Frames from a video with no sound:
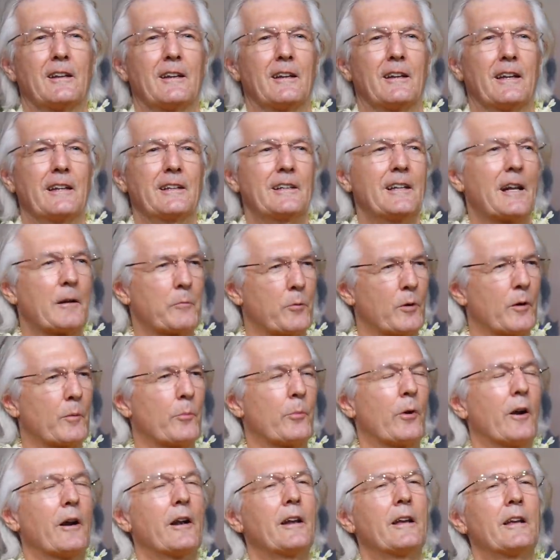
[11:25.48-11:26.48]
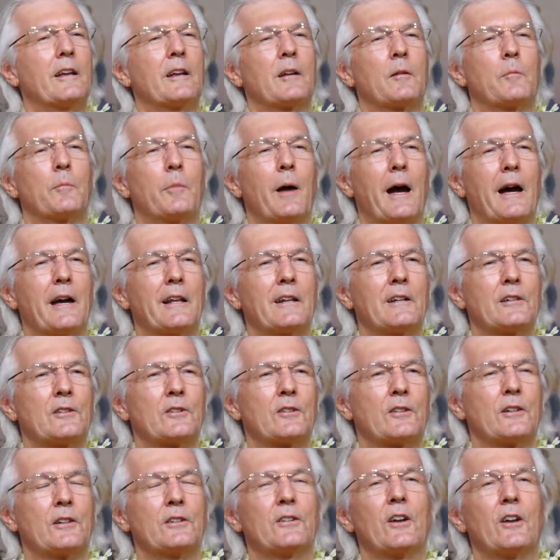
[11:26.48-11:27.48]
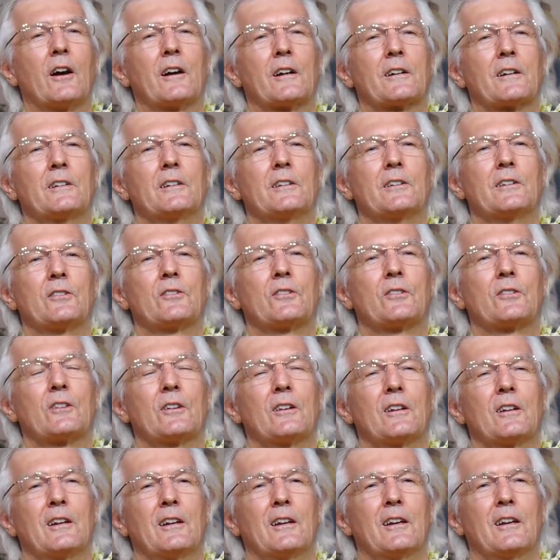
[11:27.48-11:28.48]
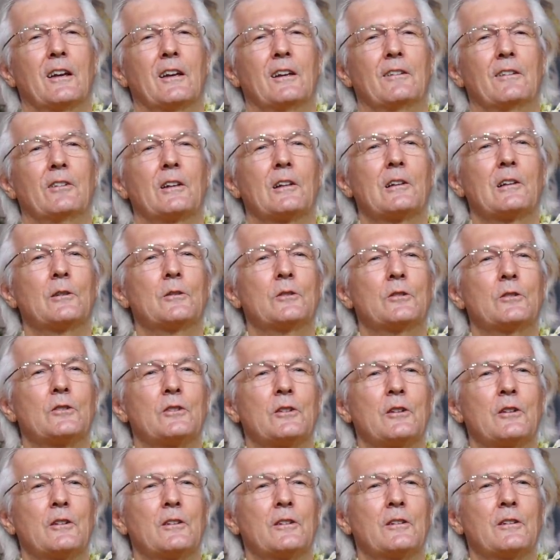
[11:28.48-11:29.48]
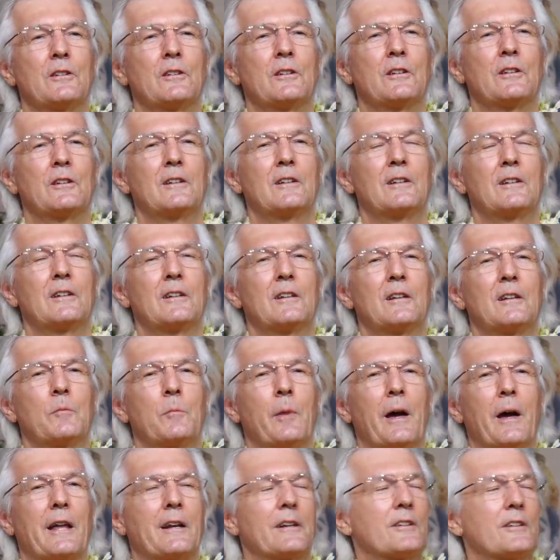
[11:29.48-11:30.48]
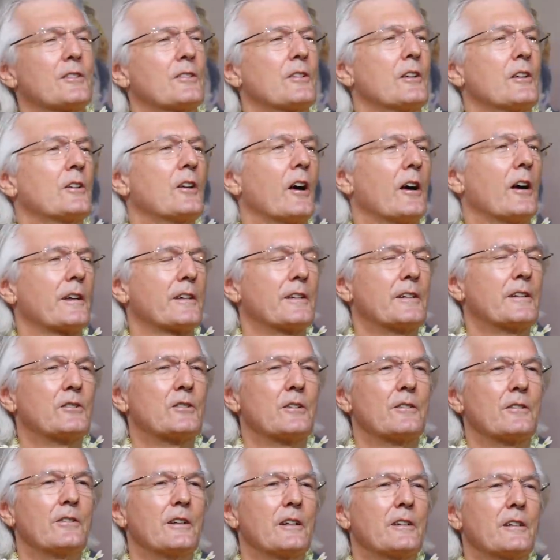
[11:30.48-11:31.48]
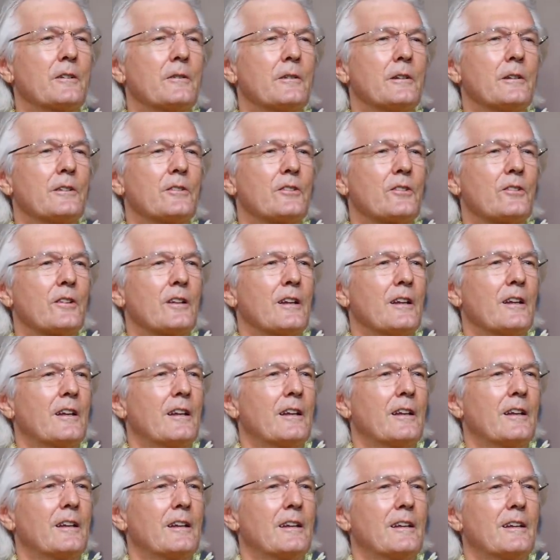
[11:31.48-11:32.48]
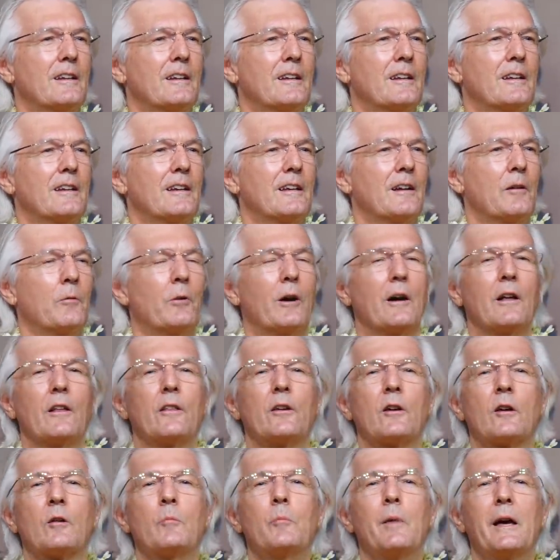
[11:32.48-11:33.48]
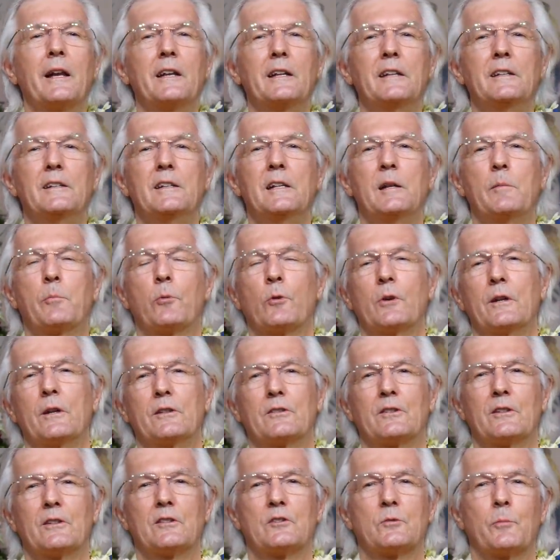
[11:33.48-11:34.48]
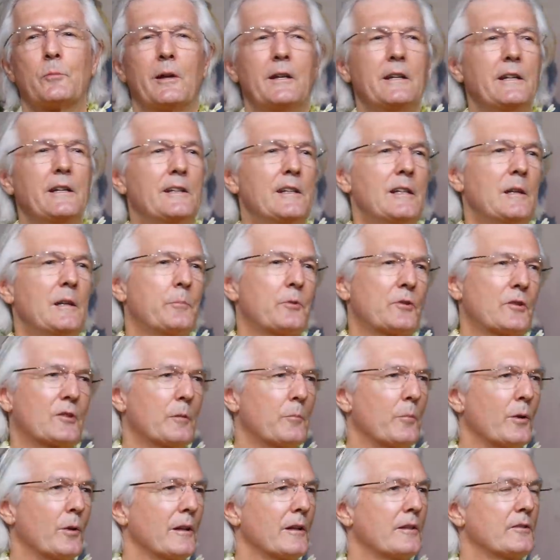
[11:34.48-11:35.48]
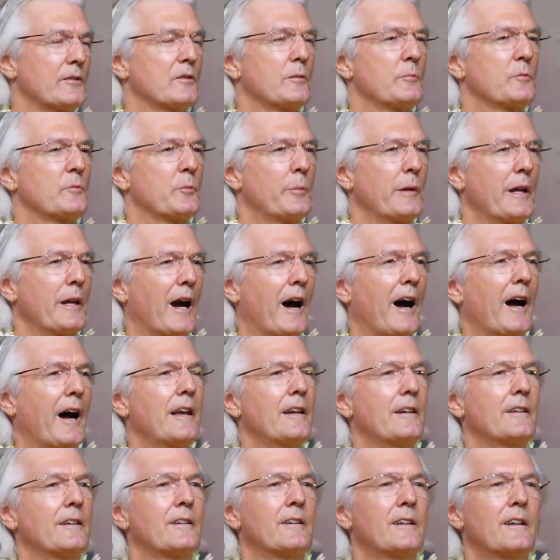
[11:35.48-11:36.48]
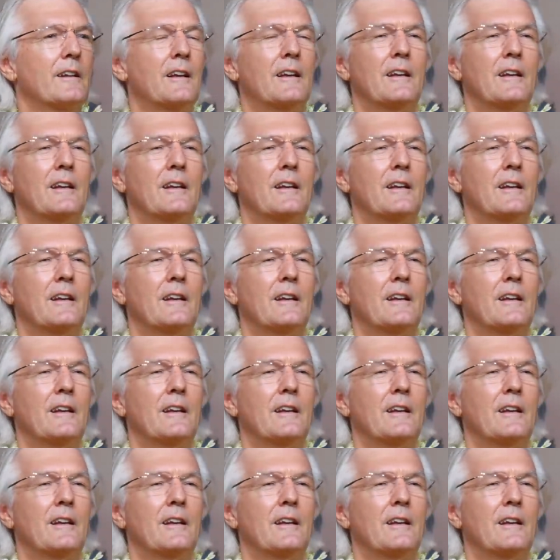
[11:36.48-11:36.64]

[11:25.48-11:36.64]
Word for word: and yet we're praying, banish the darkness of illusion, banish the darkness of ignorance. Well, there are many deep reasons, many deep symbolisms behind